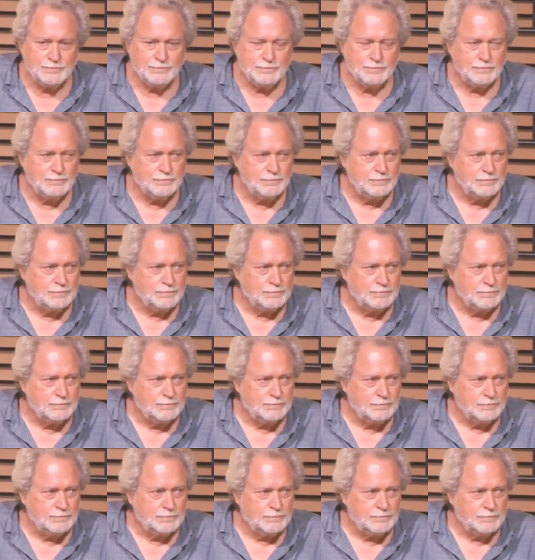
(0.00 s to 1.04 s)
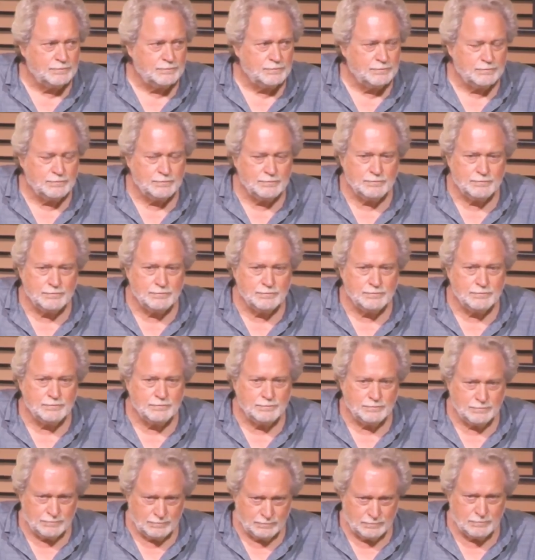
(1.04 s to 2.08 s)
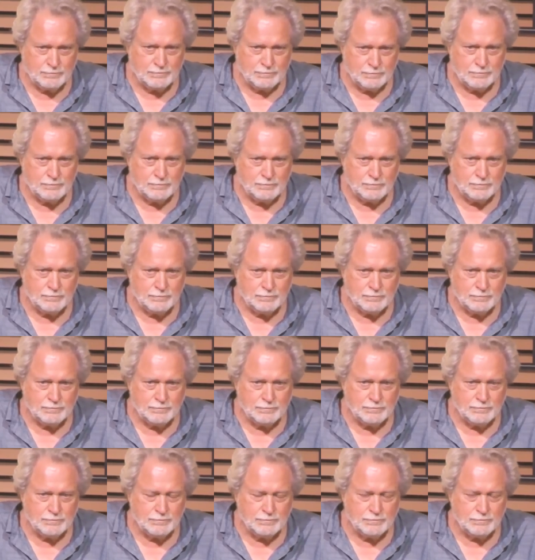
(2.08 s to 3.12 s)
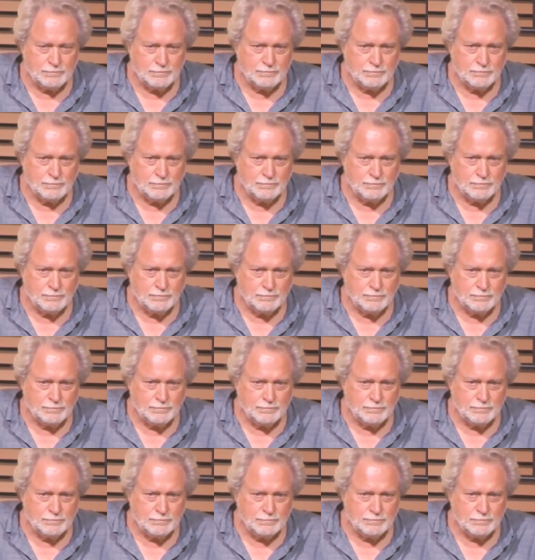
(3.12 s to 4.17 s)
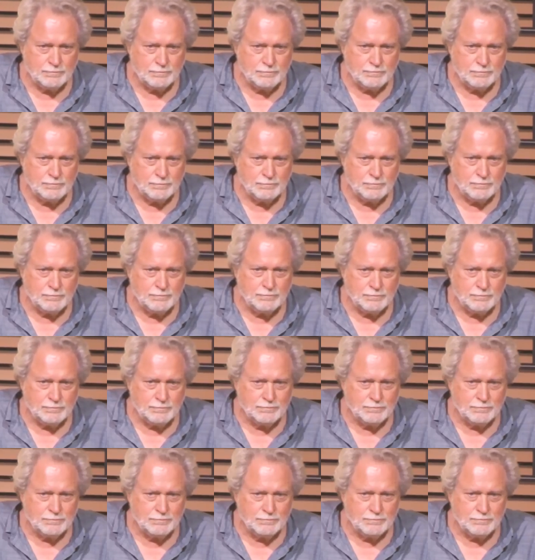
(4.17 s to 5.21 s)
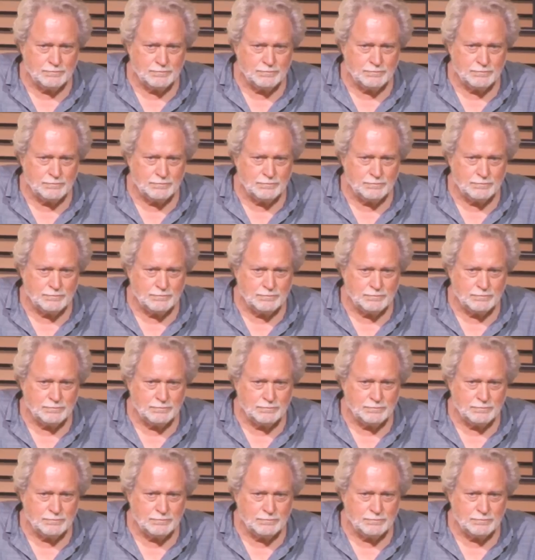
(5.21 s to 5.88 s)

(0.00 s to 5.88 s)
[no speech]